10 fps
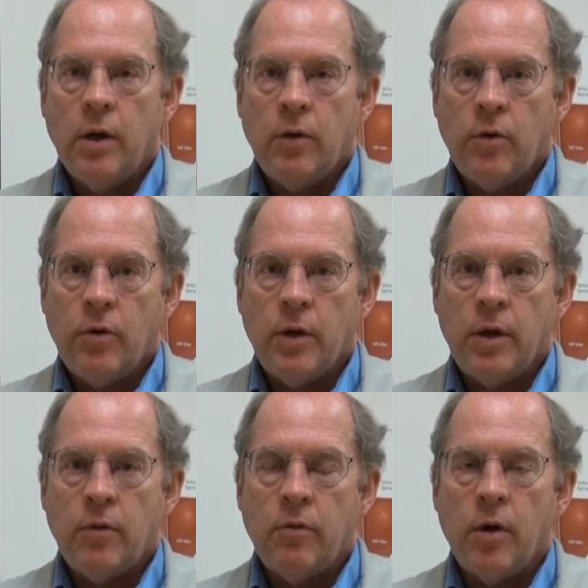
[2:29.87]
to
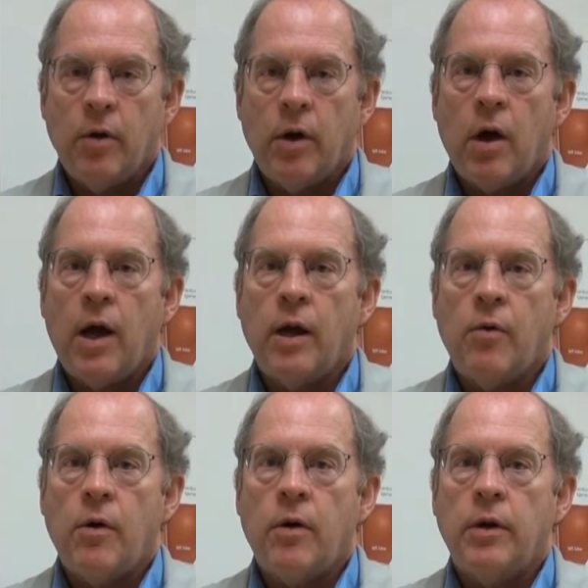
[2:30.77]
lead a very
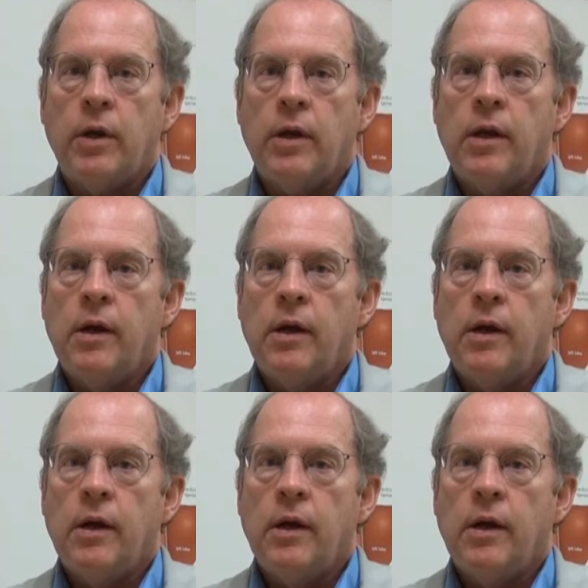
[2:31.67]
high-quality